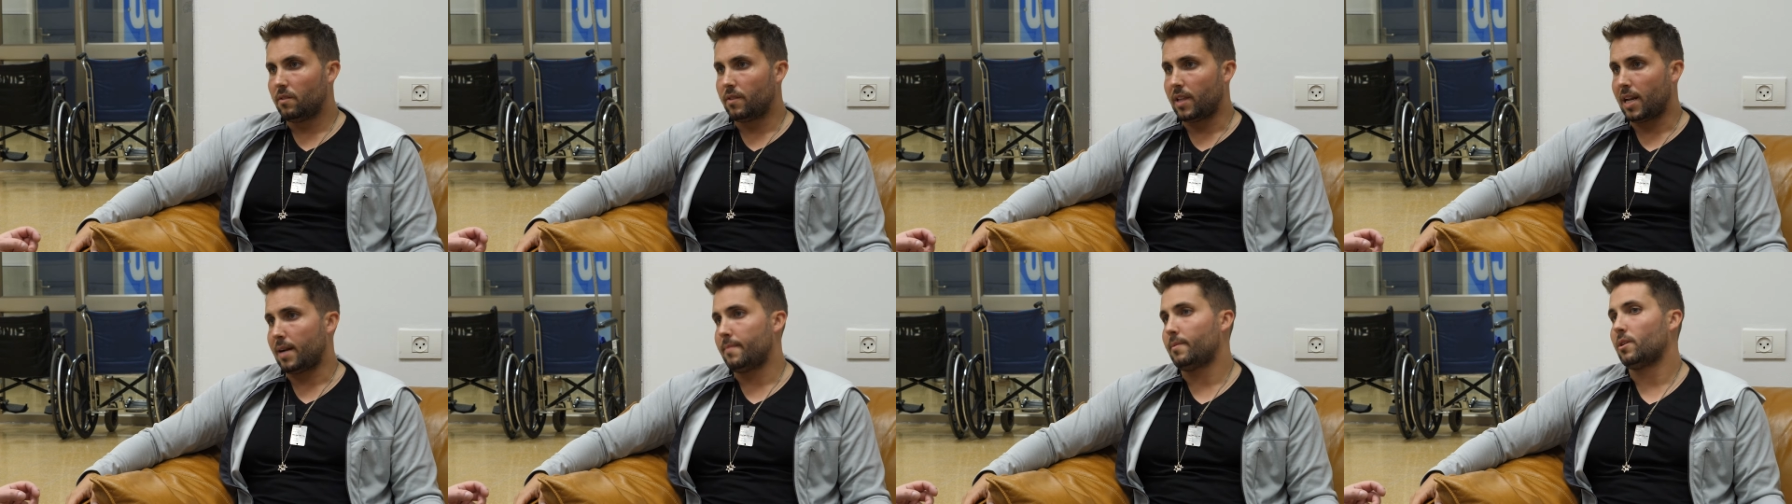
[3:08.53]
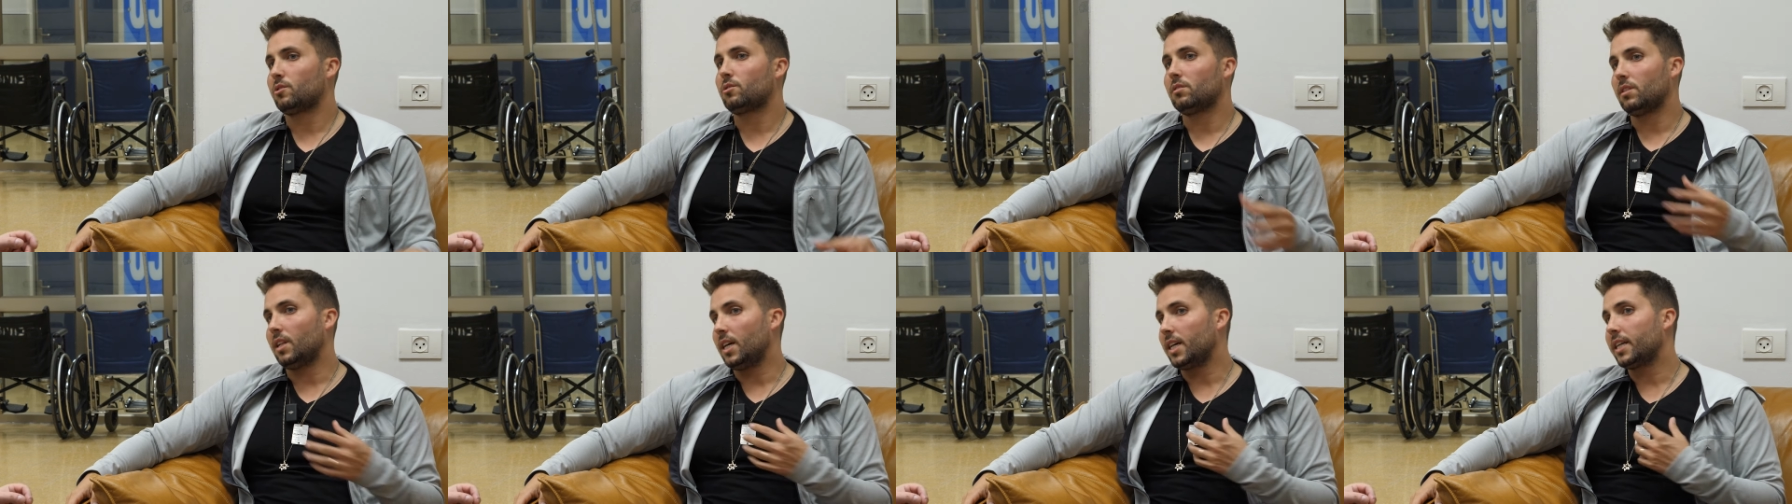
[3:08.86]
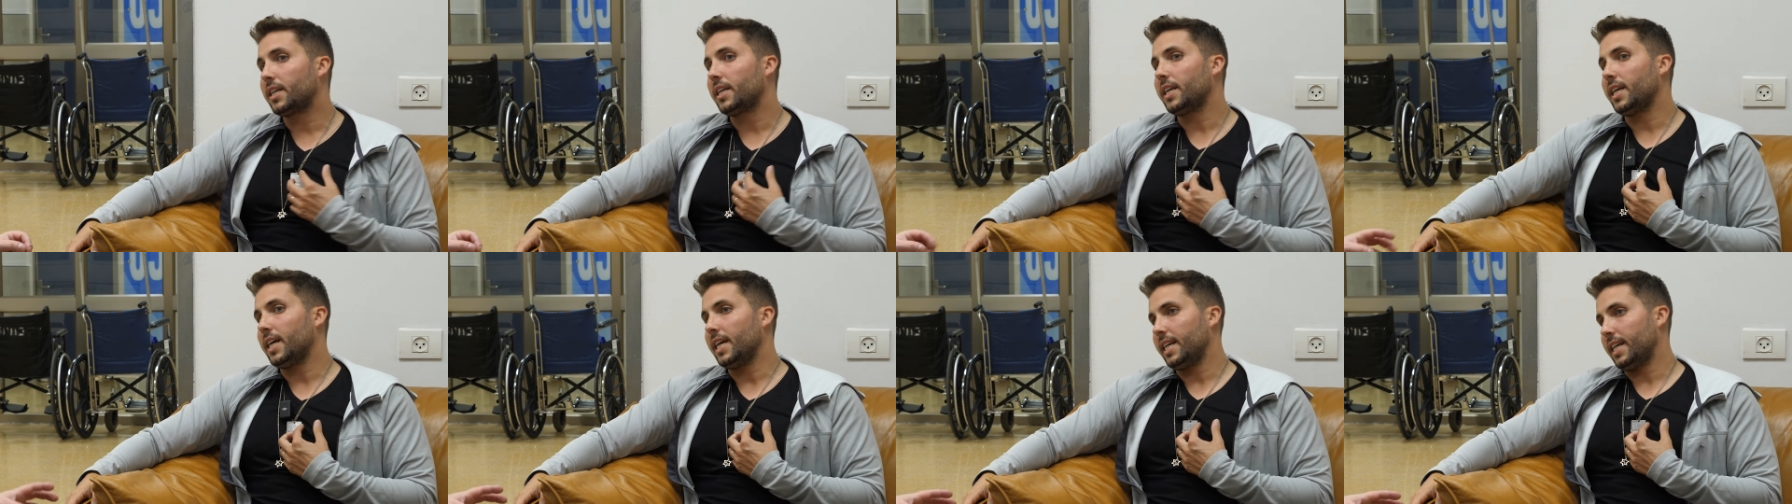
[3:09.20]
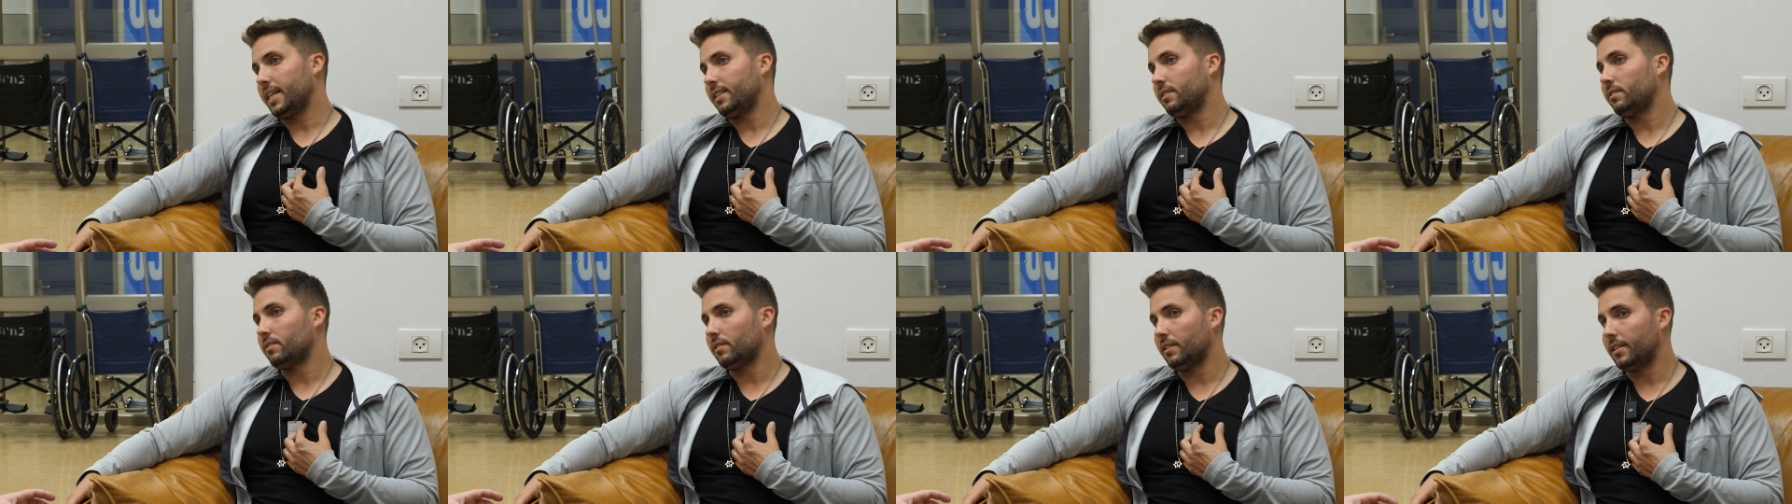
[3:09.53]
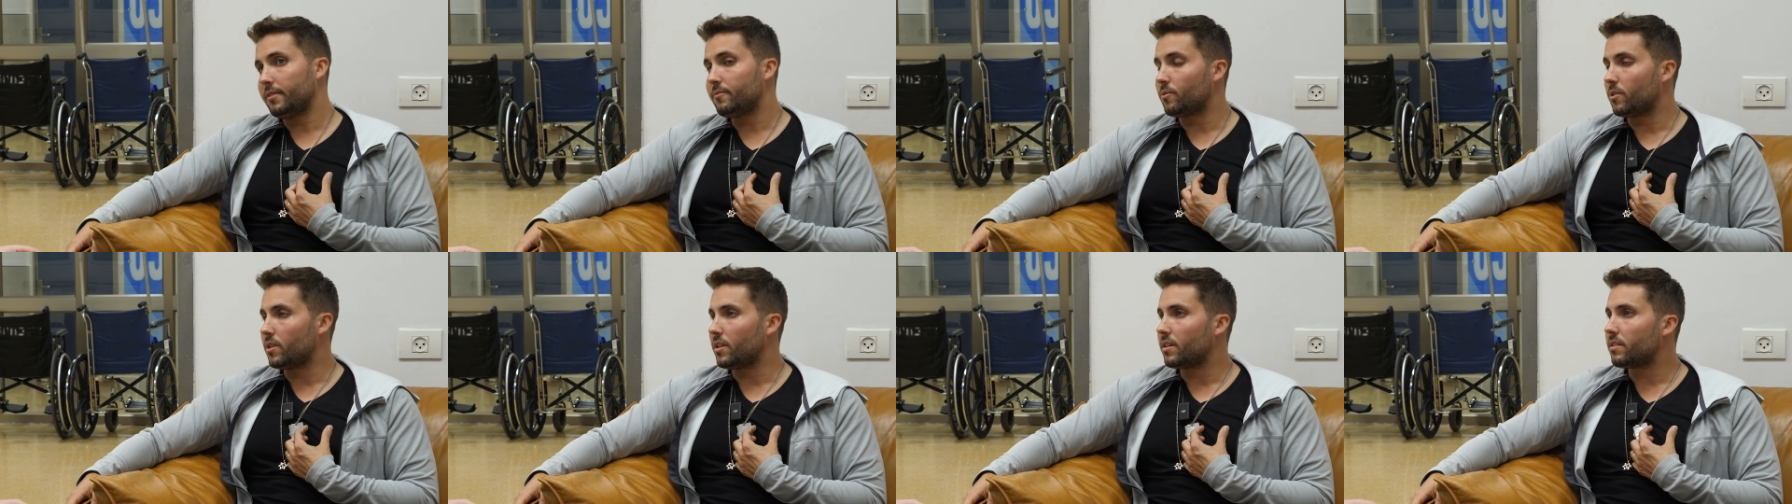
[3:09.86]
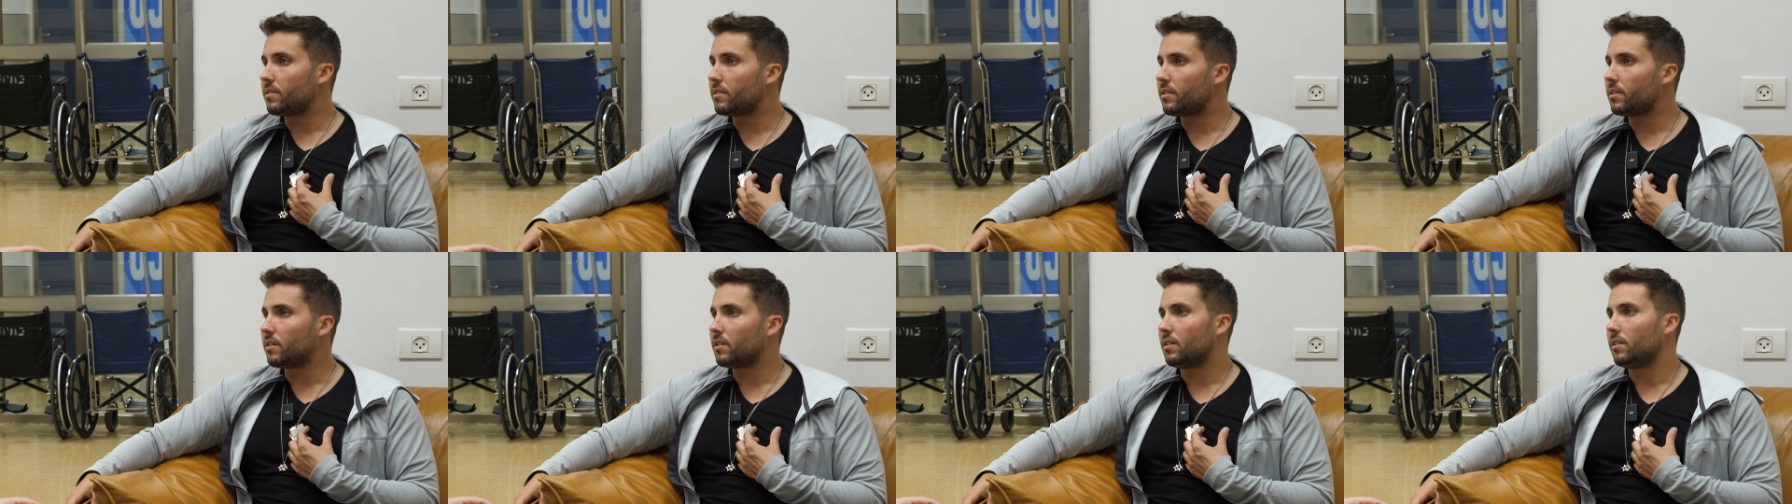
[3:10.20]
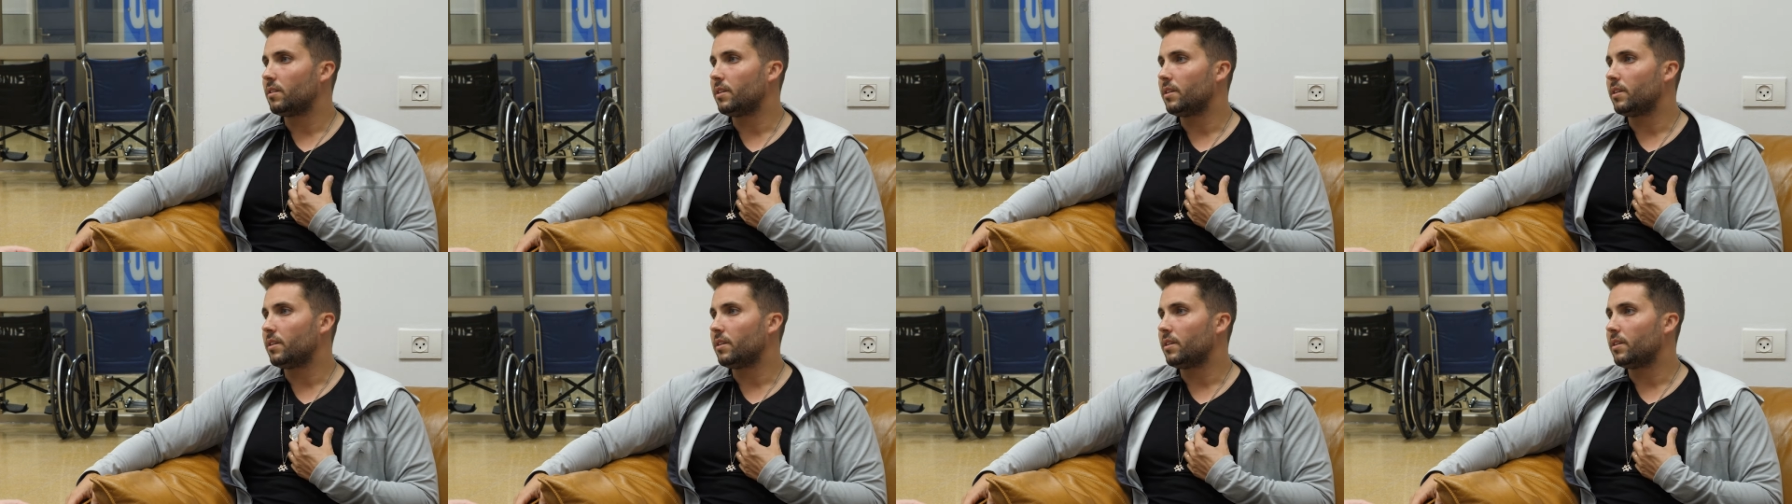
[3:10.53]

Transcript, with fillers: that I'm also lucky I get to live with,